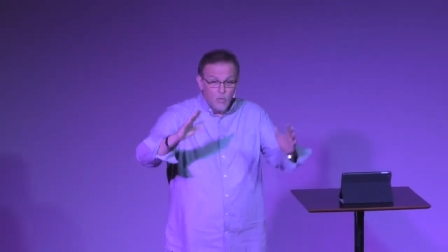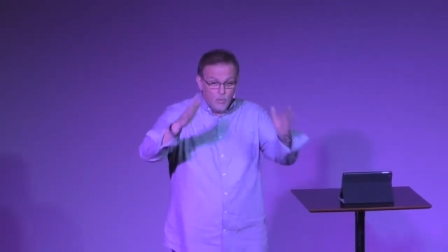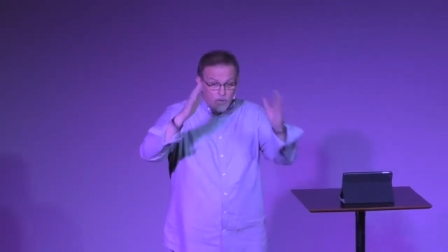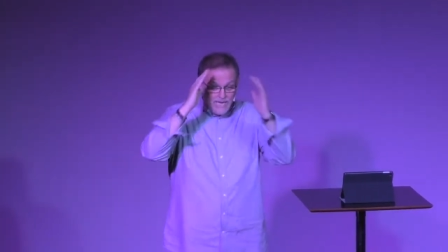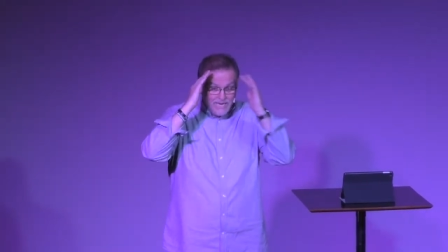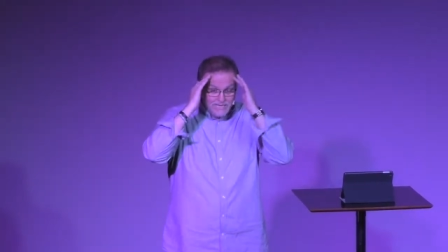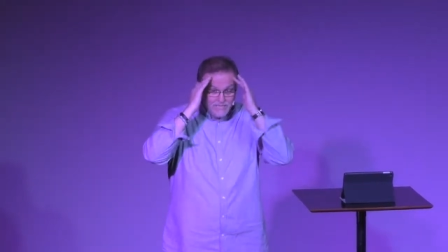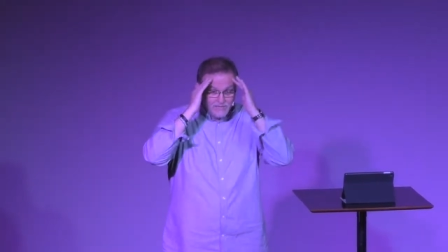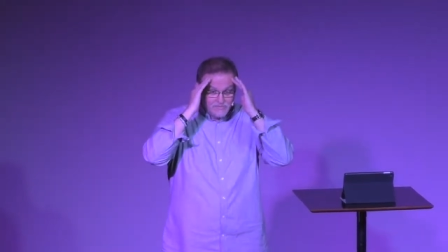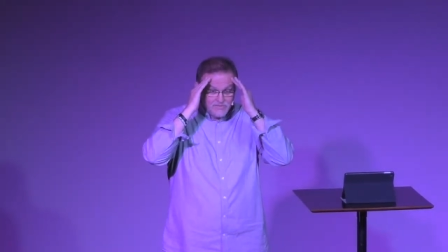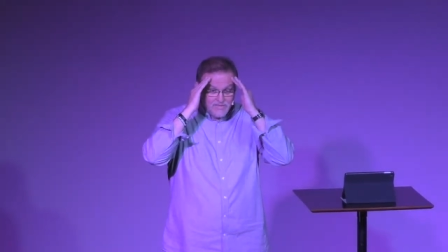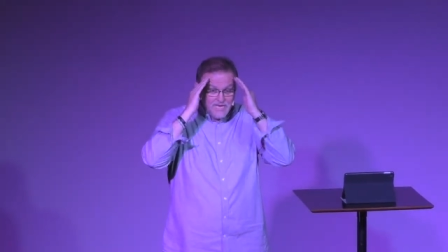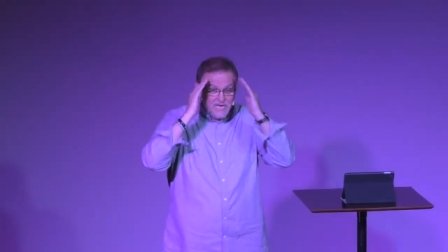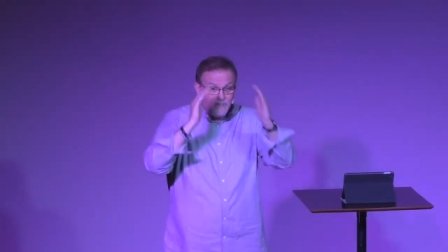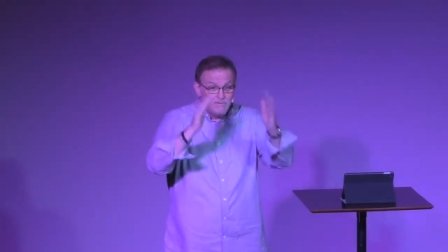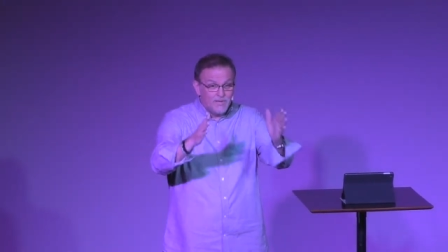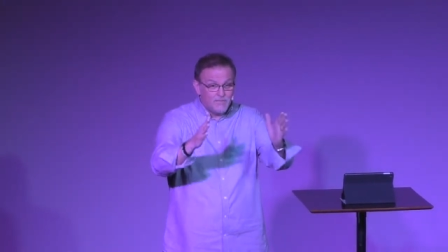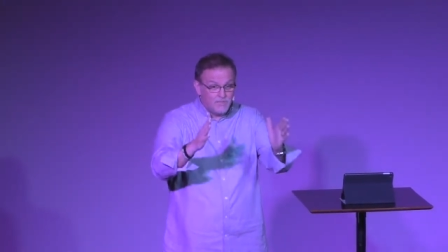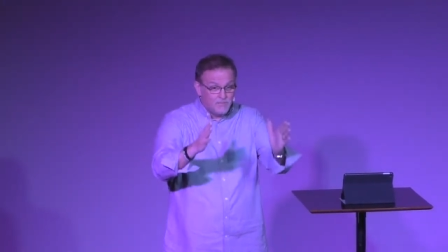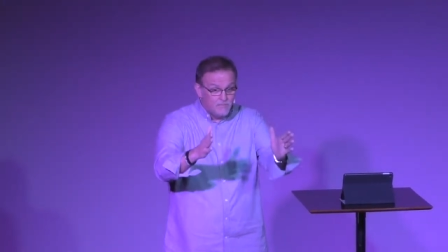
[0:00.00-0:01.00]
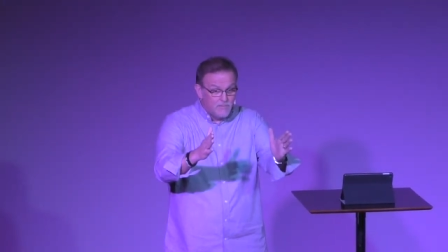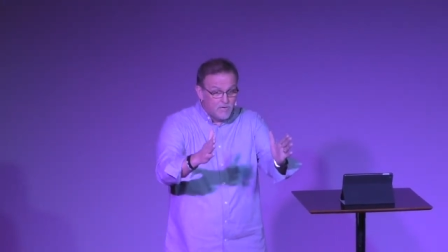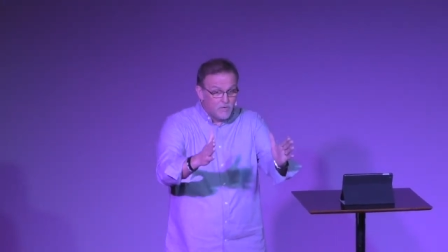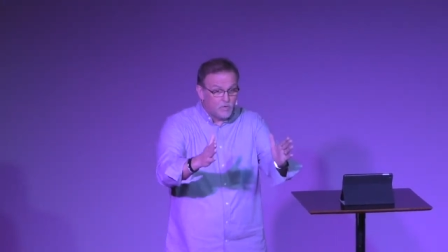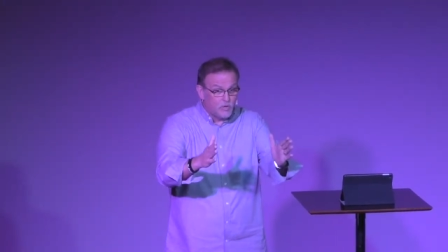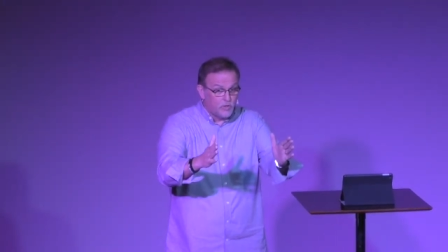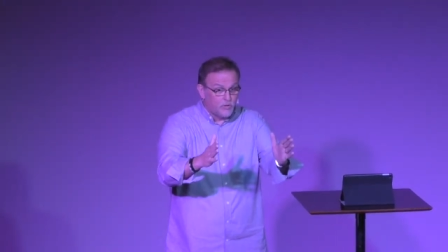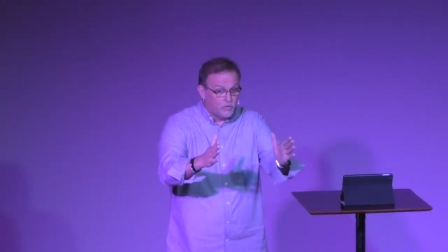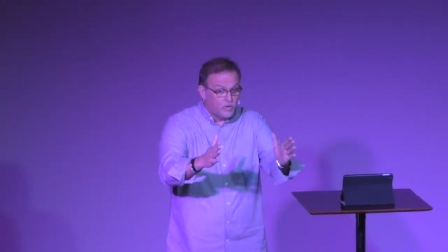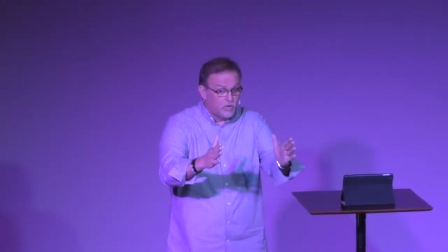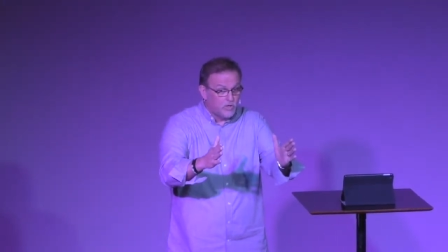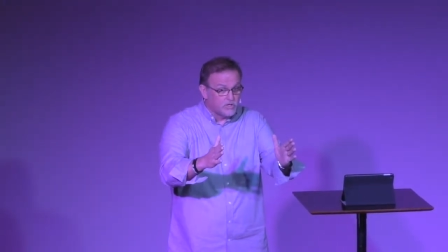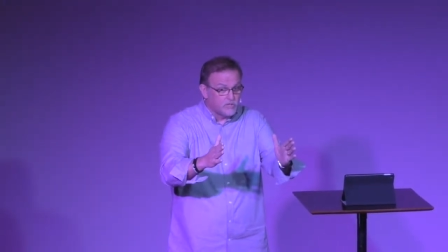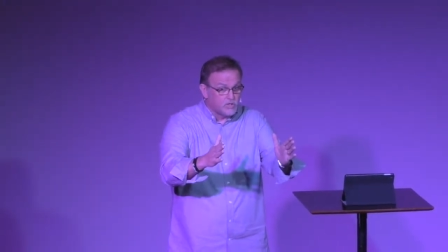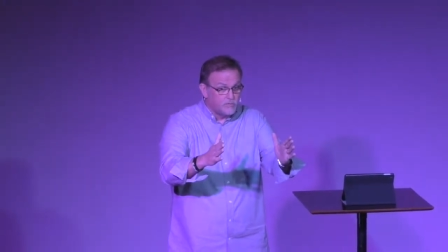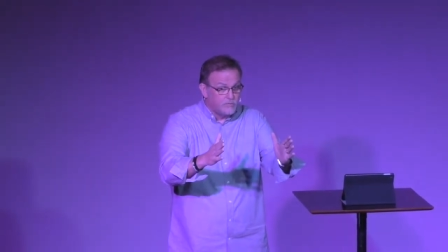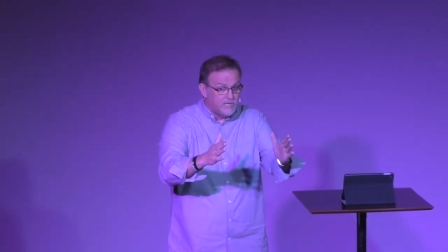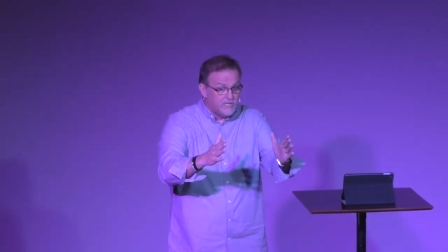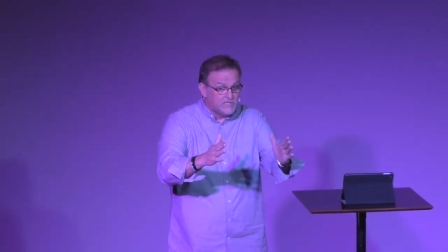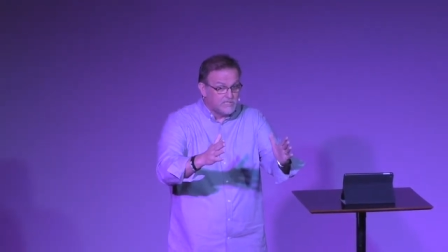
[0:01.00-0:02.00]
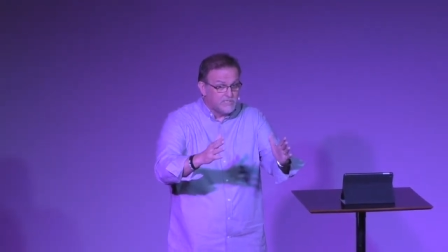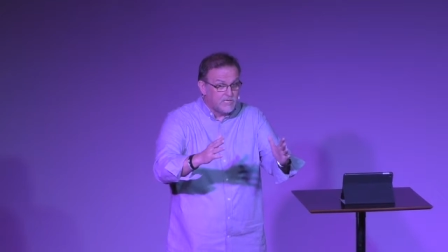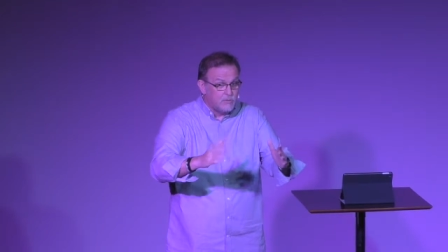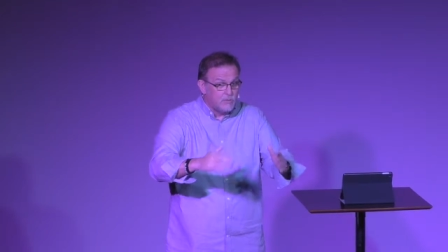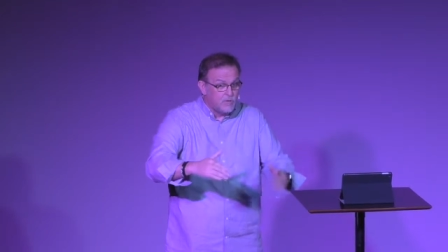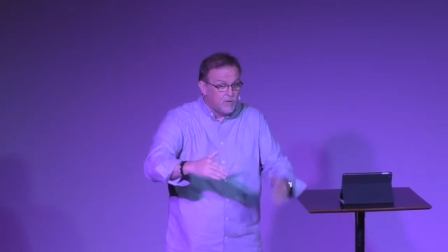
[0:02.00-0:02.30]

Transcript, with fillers: we like to think about the miracle crossing the Red Sea.